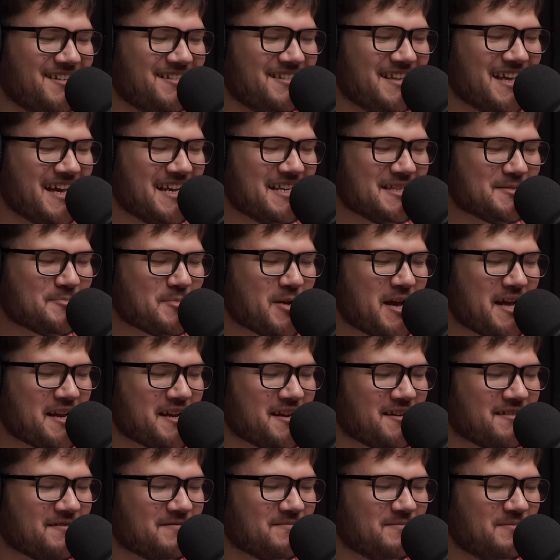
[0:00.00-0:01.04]
That is
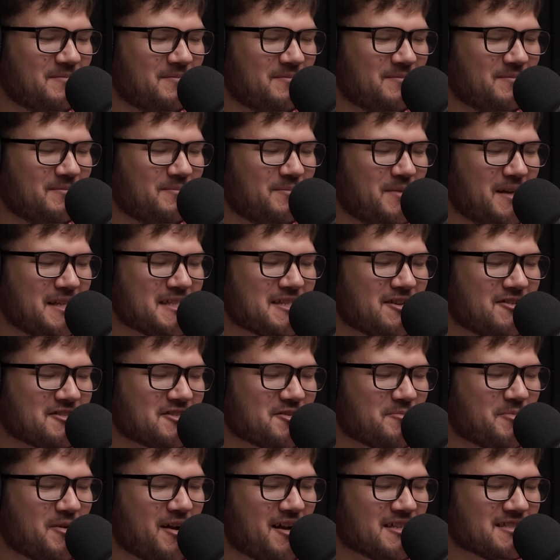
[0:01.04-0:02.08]
petty. But it's
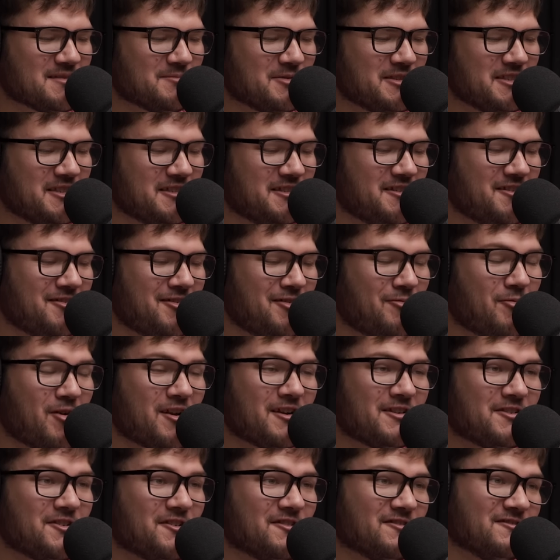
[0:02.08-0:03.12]
also possible he didn't know he
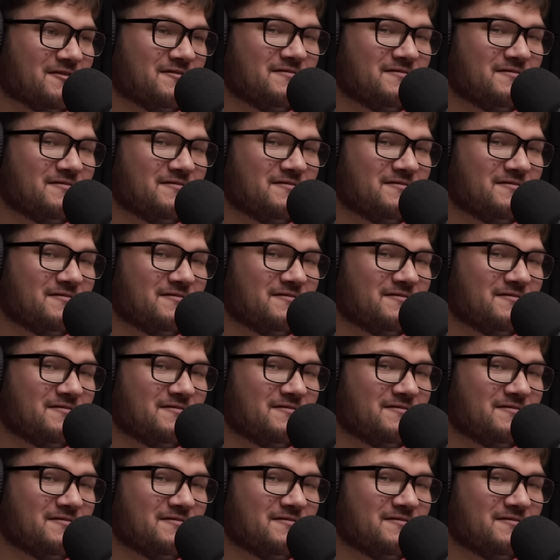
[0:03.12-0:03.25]
wanted dirt.